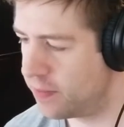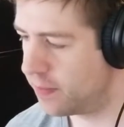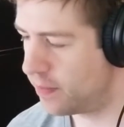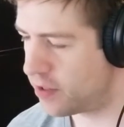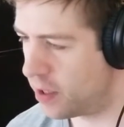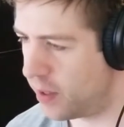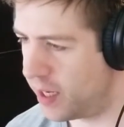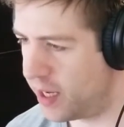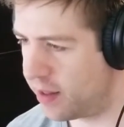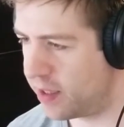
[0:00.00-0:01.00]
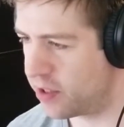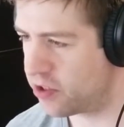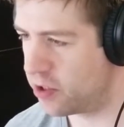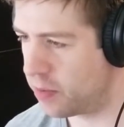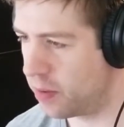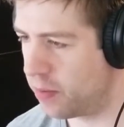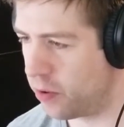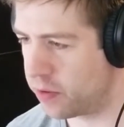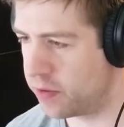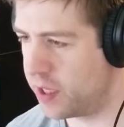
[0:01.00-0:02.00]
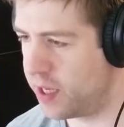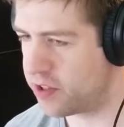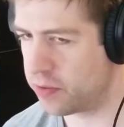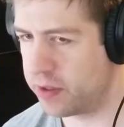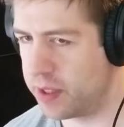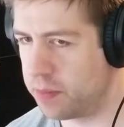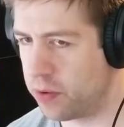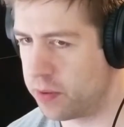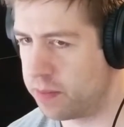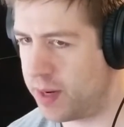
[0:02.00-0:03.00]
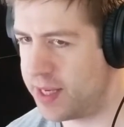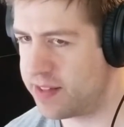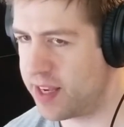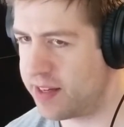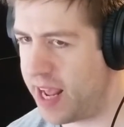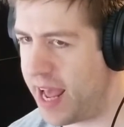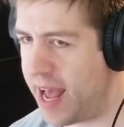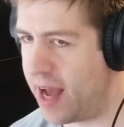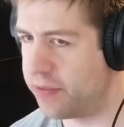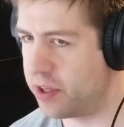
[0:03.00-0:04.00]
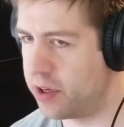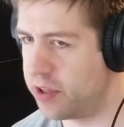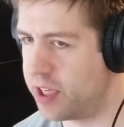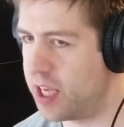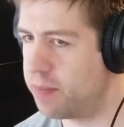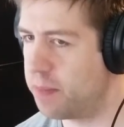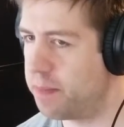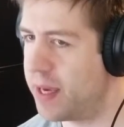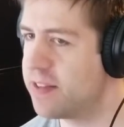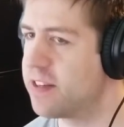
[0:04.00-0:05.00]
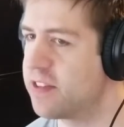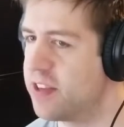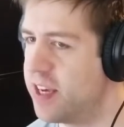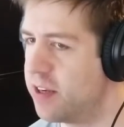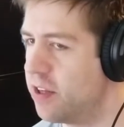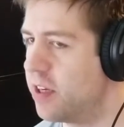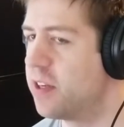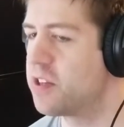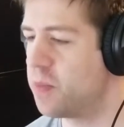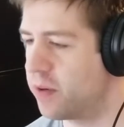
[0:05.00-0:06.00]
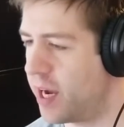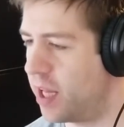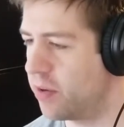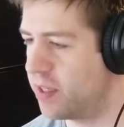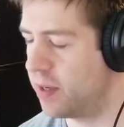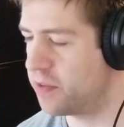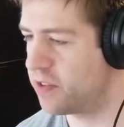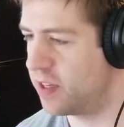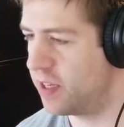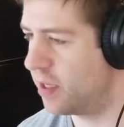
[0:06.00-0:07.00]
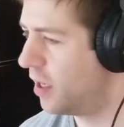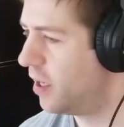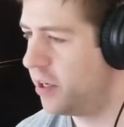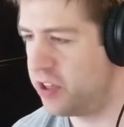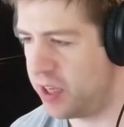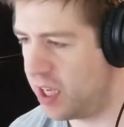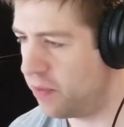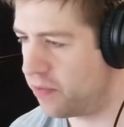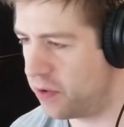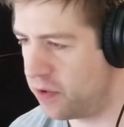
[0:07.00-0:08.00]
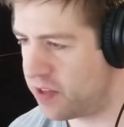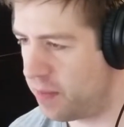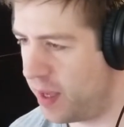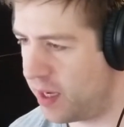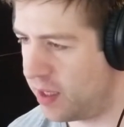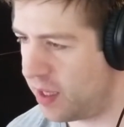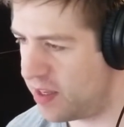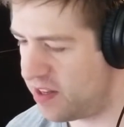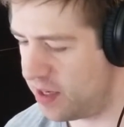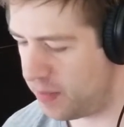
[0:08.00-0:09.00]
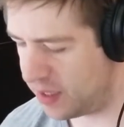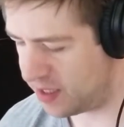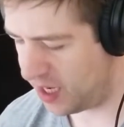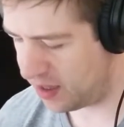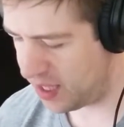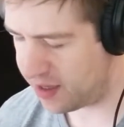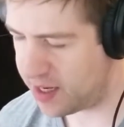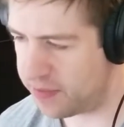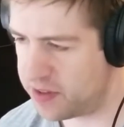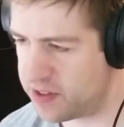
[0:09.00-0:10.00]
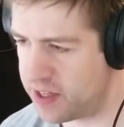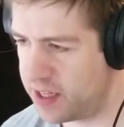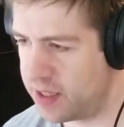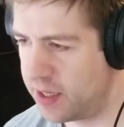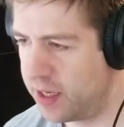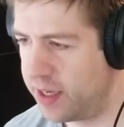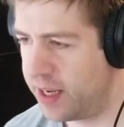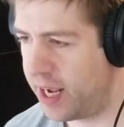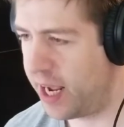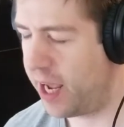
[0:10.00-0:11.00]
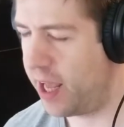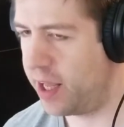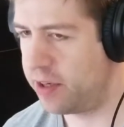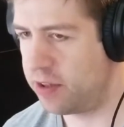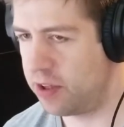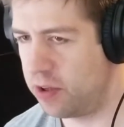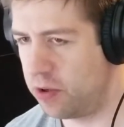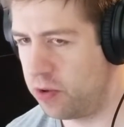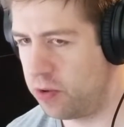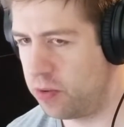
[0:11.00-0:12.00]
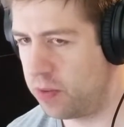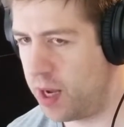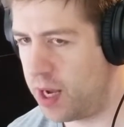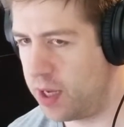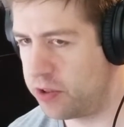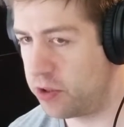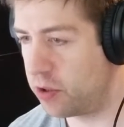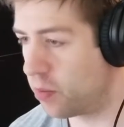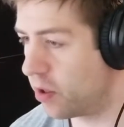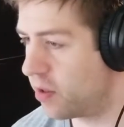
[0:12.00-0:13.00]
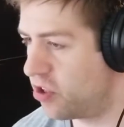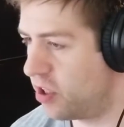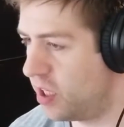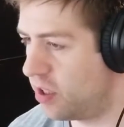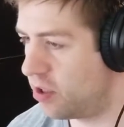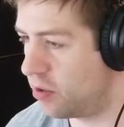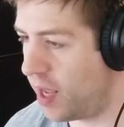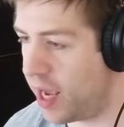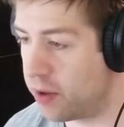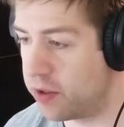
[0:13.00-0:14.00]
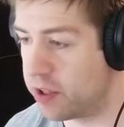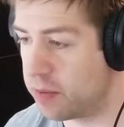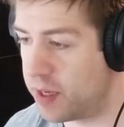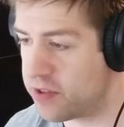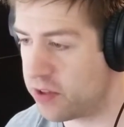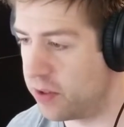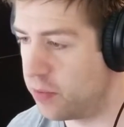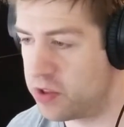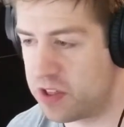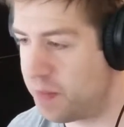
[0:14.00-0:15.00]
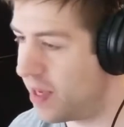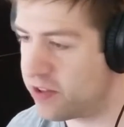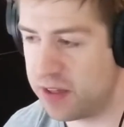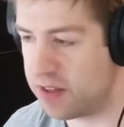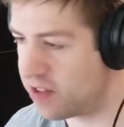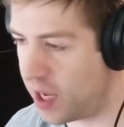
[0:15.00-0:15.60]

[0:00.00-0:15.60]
So I think it's super important, and that's a really important mindset to have. You keep the basics in. You get a small calorie deficit. You eat foods that make it easy to maintain that deficit, and you do the work that you need to do to hang on to your muscle, which is basically the same